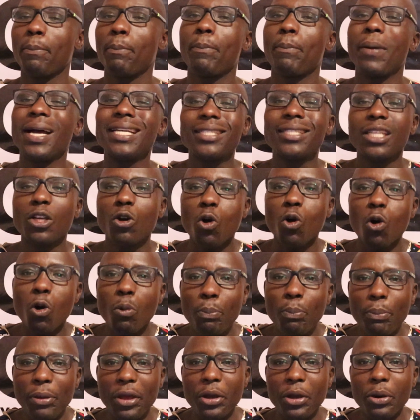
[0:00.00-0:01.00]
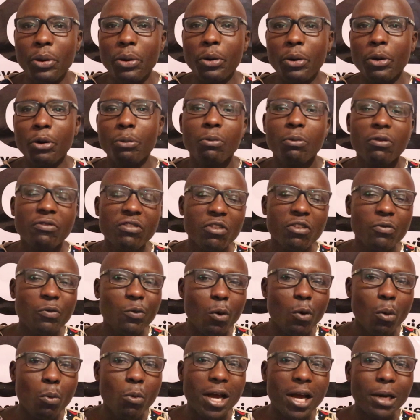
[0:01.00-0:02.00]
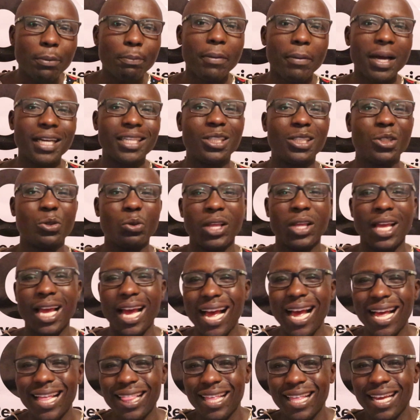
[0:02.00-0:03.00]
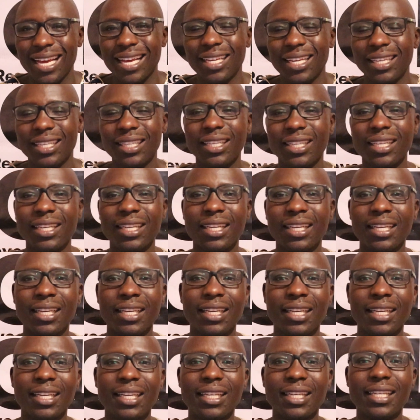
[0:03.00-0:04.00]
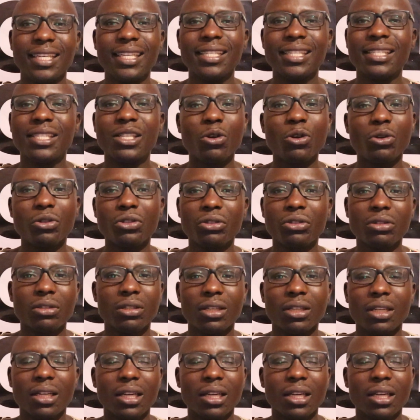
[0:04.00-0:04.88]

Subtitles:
Party hopping or moving from one party to the other is not